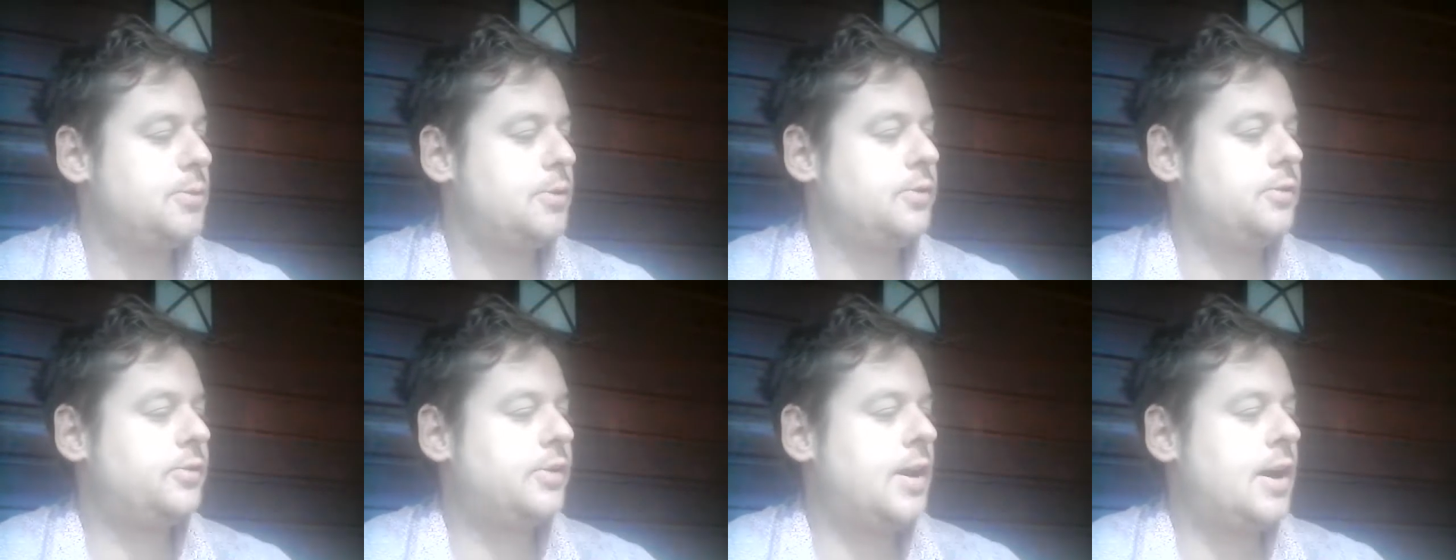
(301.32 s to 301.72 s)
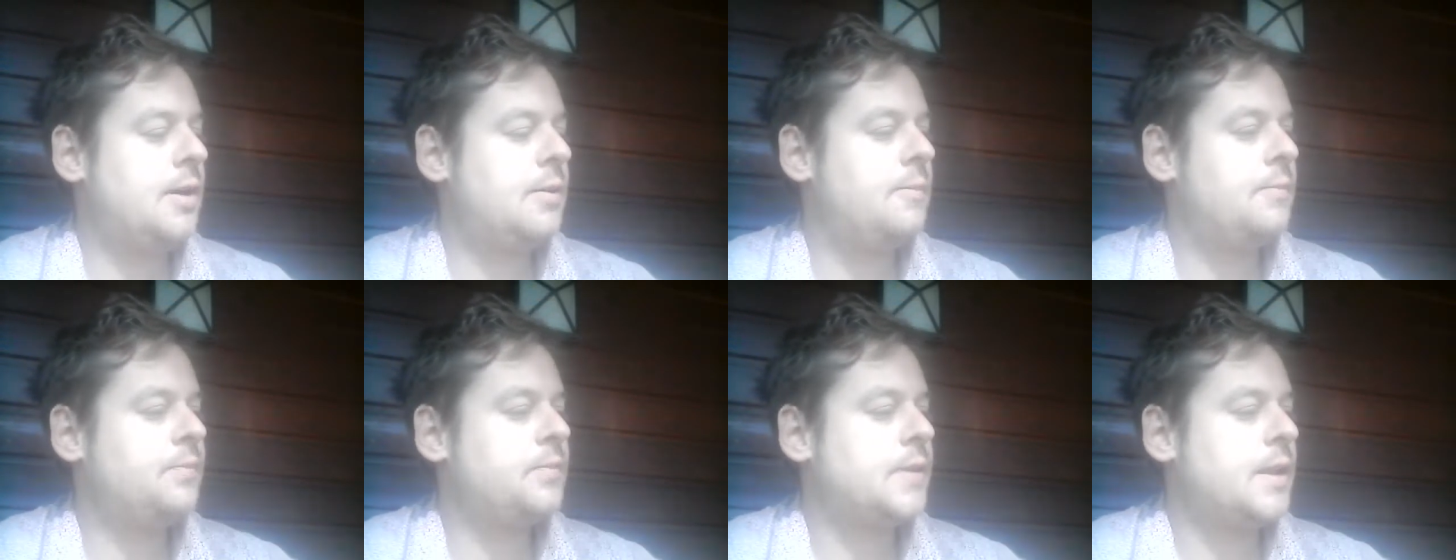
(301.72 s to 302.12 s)
of
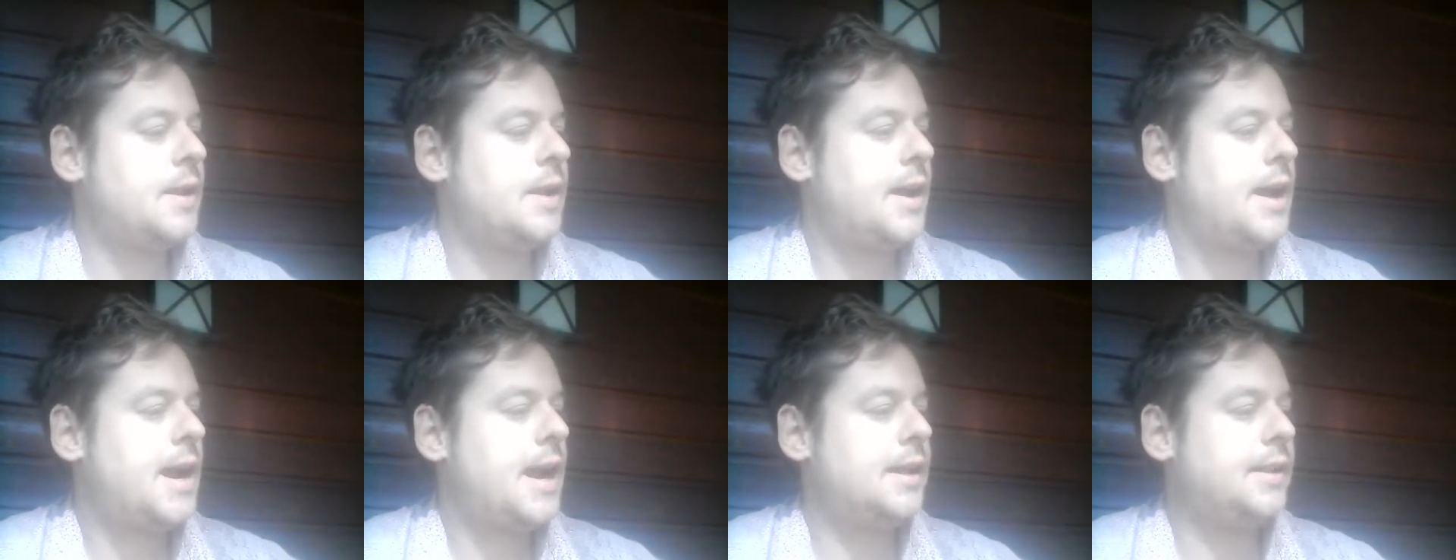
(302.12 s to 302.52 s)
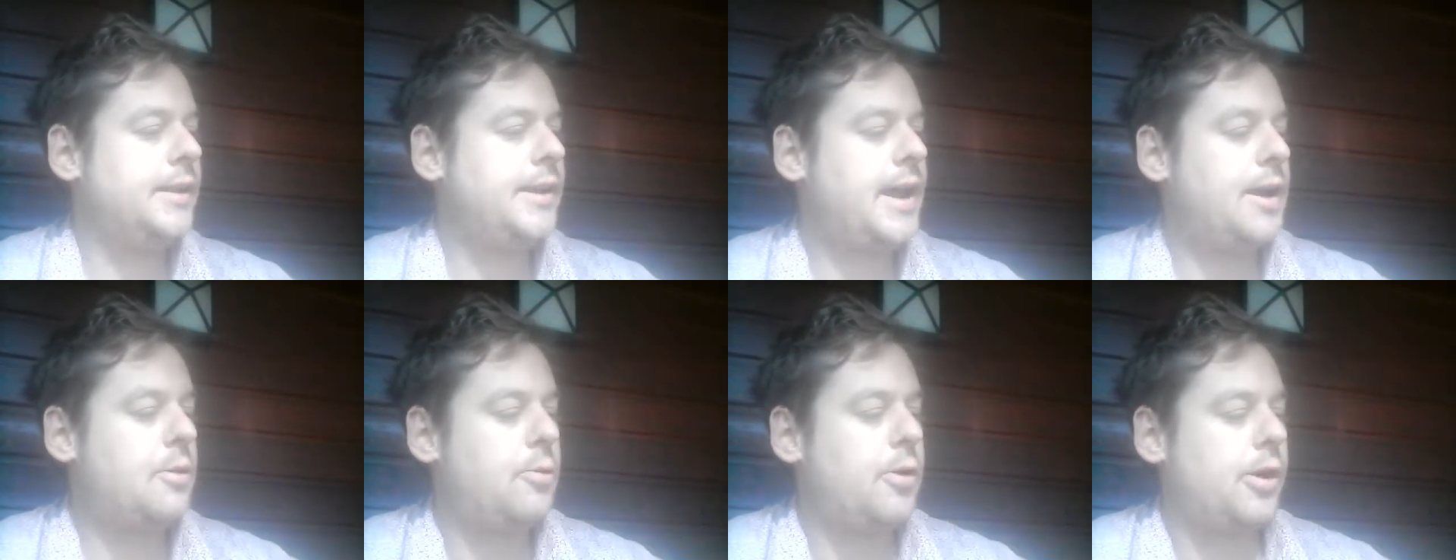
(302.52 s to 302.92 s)
Hayley
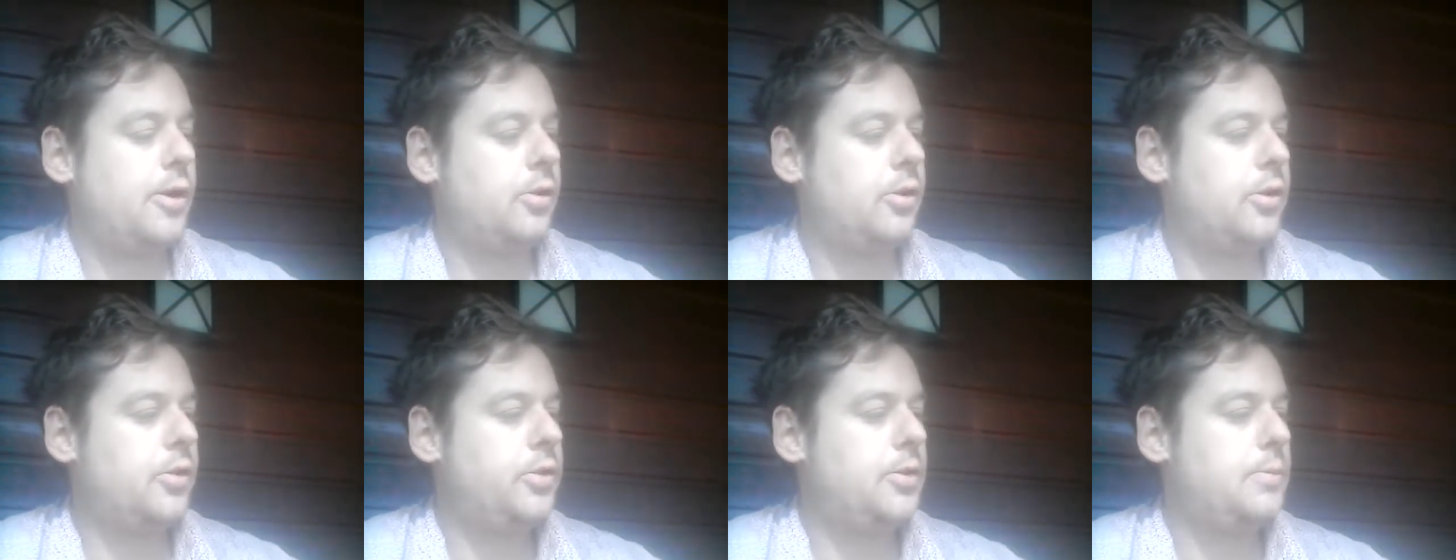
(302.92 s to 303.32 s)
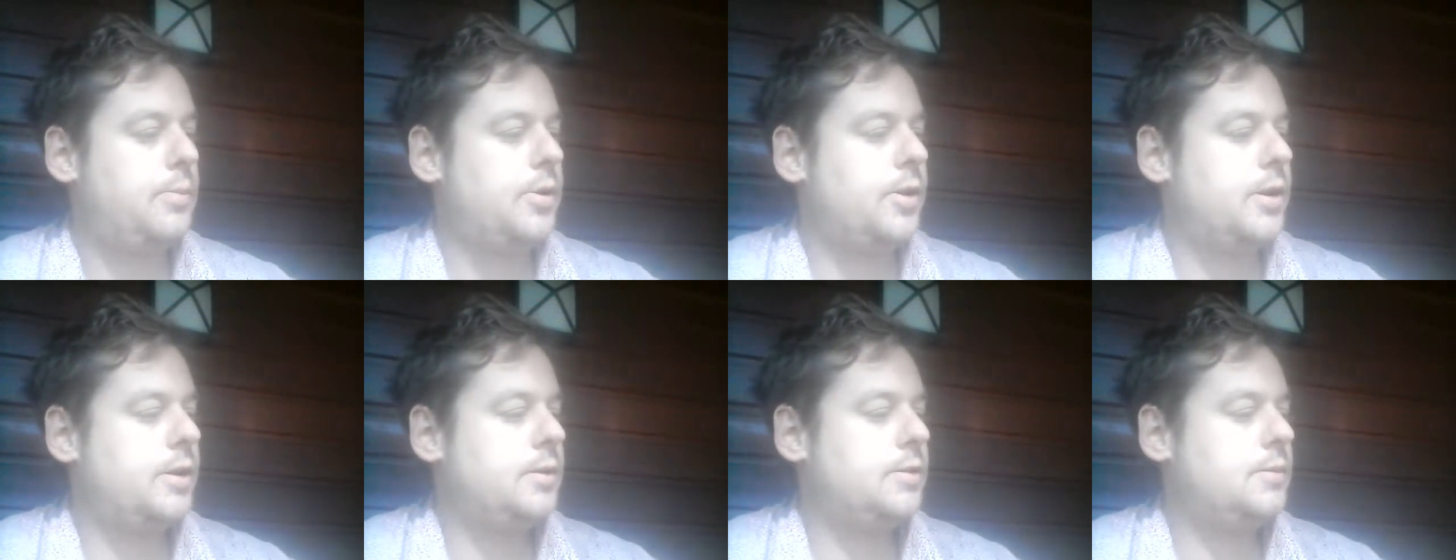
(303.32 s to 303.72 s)
Atwell on
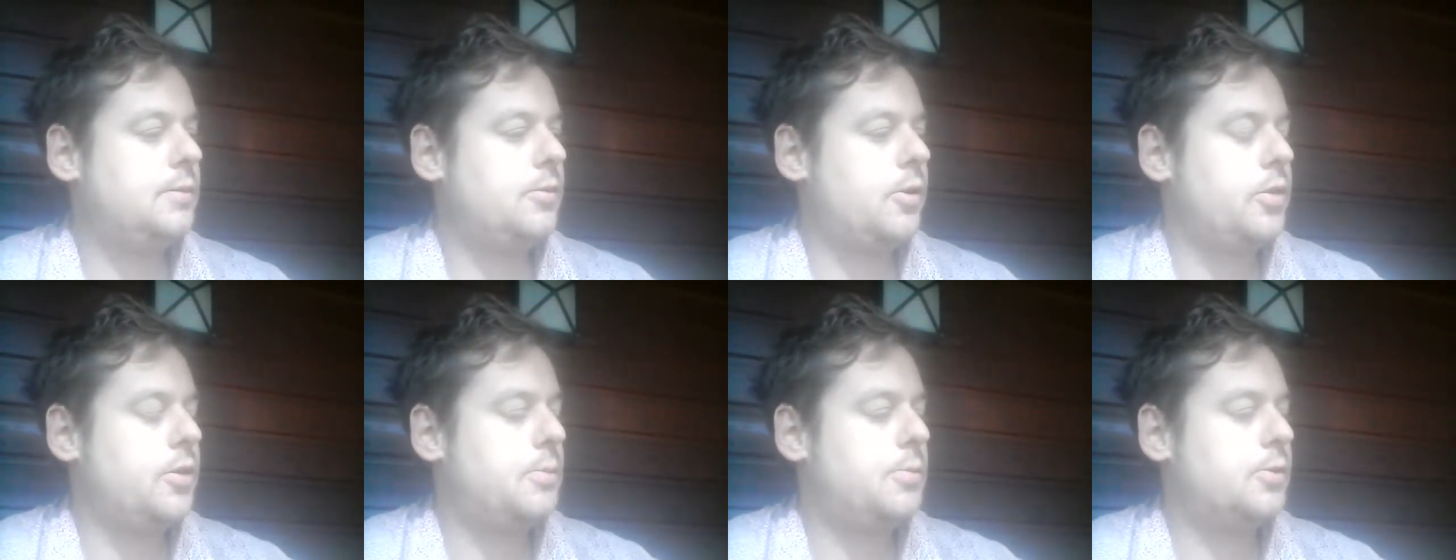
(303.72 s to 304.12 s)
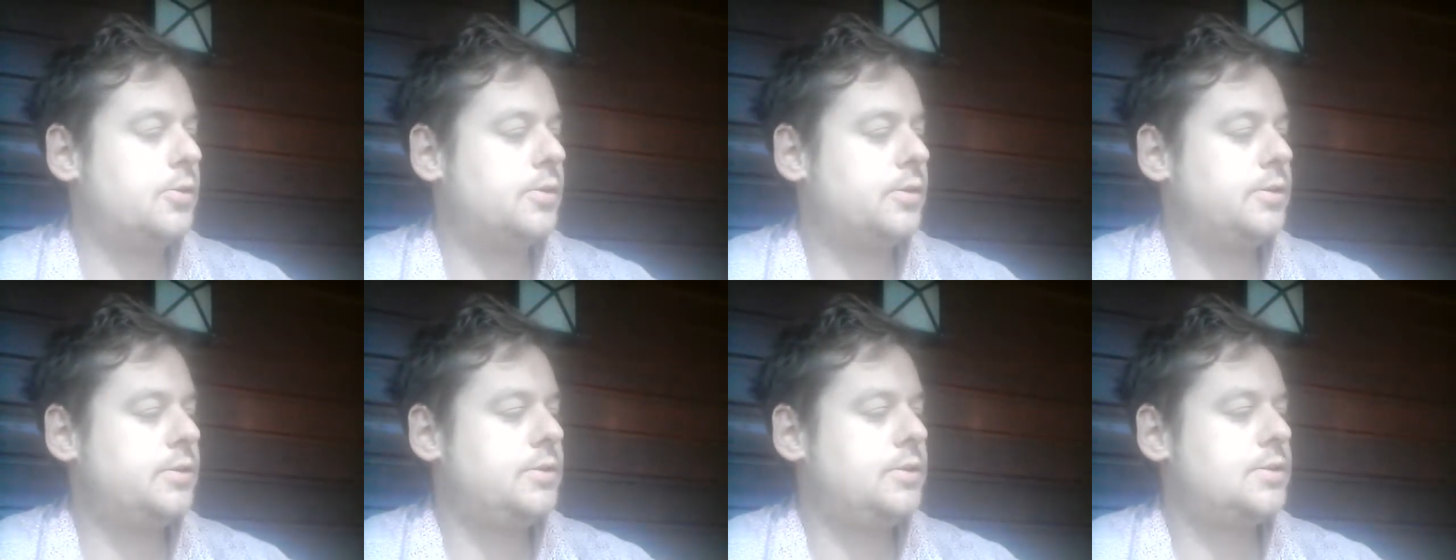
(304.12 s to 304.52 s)
the
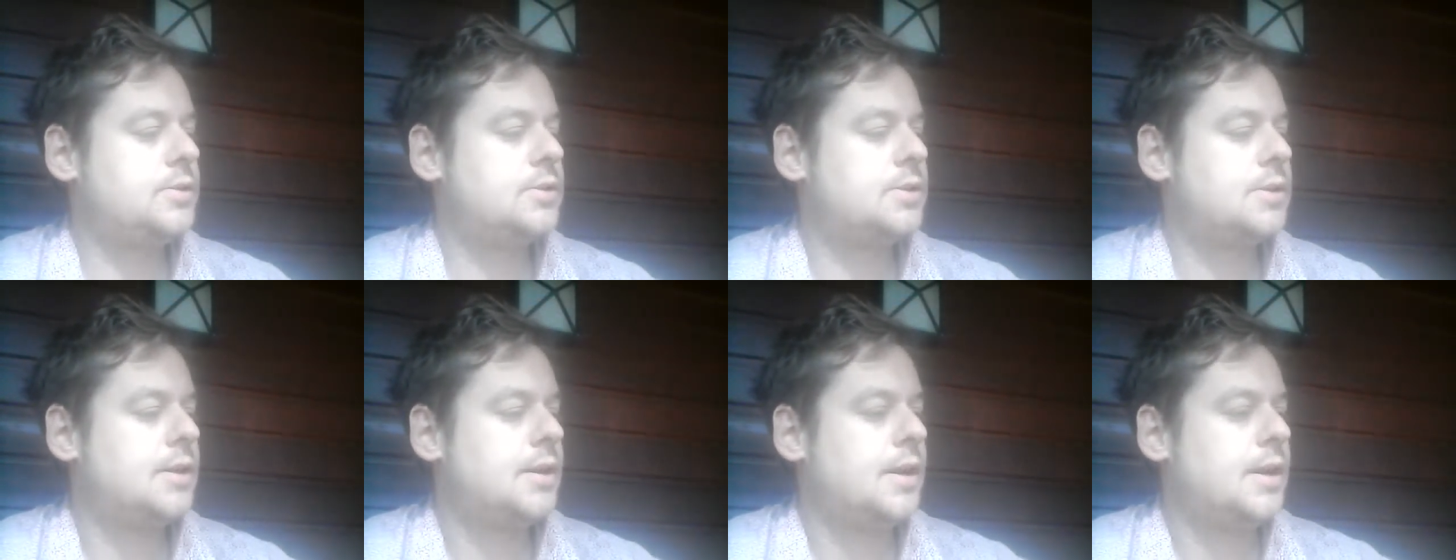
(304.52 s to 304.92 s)
boards